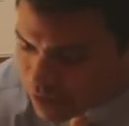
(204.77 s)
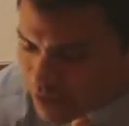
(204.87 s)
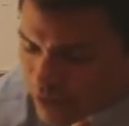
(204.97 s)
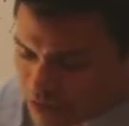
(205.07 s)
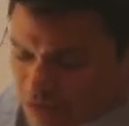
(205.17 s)

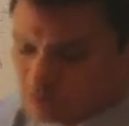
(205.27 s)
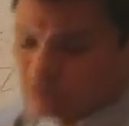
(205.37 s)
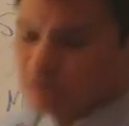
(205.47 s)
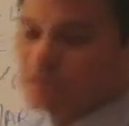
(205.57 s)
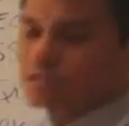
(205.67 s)

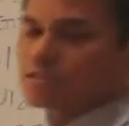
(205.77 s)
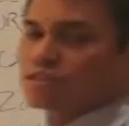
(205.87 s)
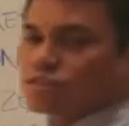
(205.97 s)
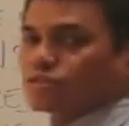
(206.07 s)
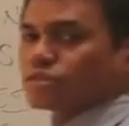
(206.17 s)
Next, this is the
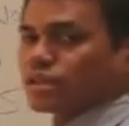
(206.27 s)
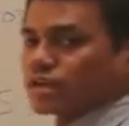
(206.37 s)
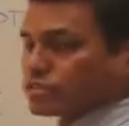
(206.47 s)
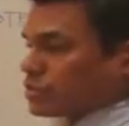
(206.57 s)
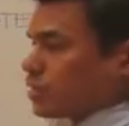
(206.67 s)
student
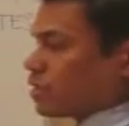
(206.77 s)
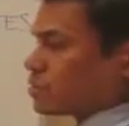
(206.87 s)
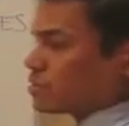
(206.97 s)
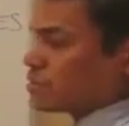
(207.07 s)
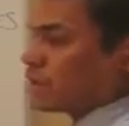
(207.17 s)
lecture
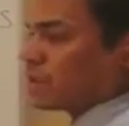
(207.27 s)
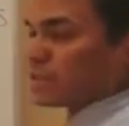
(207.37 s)
notes.